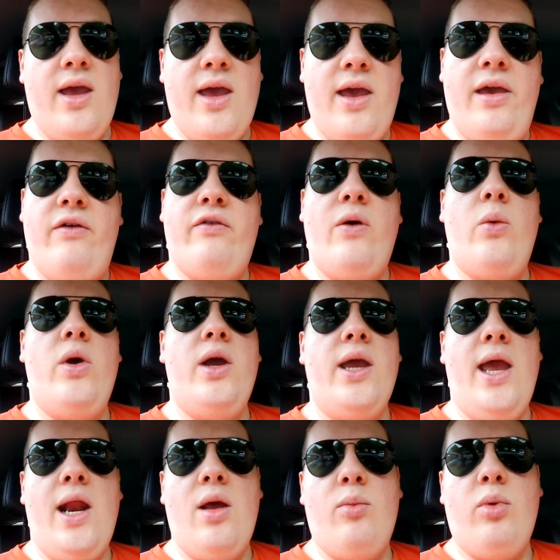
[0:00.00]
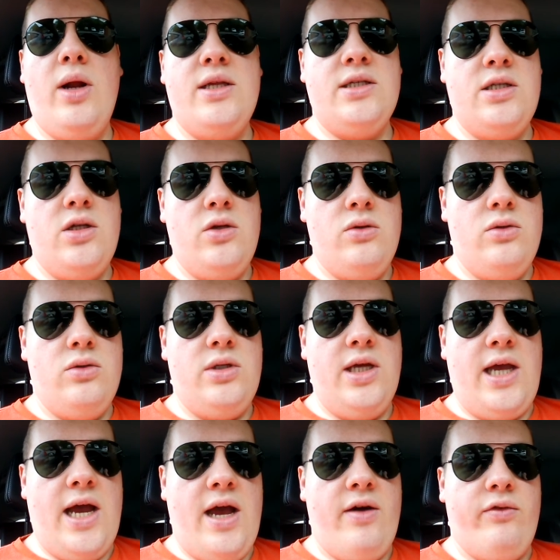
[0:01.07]
if I weren't getting a brand new Uzi
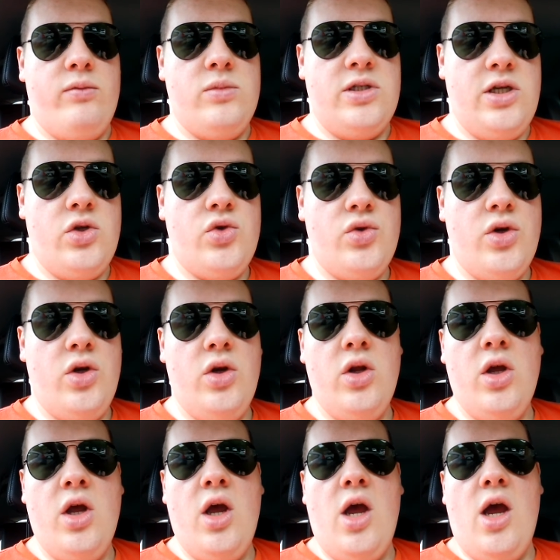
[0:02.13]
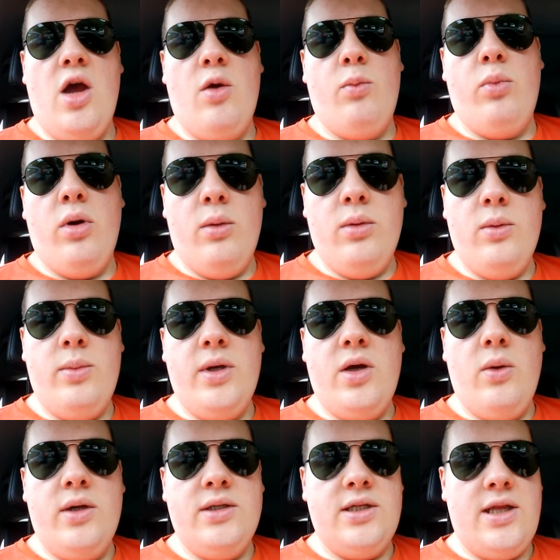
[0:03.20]
car from Citroen, I'd probably be
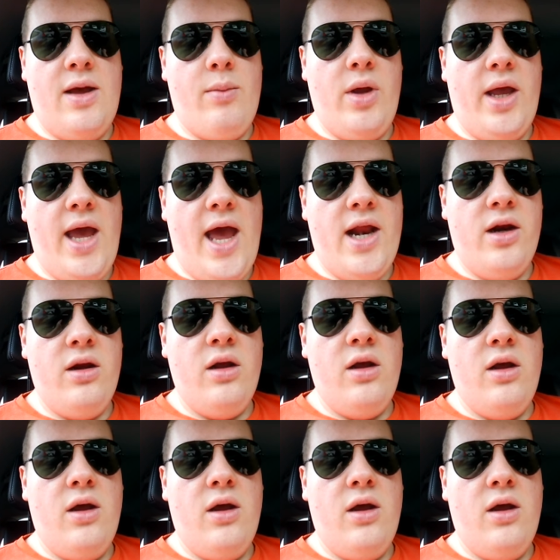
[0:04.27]
going to them again.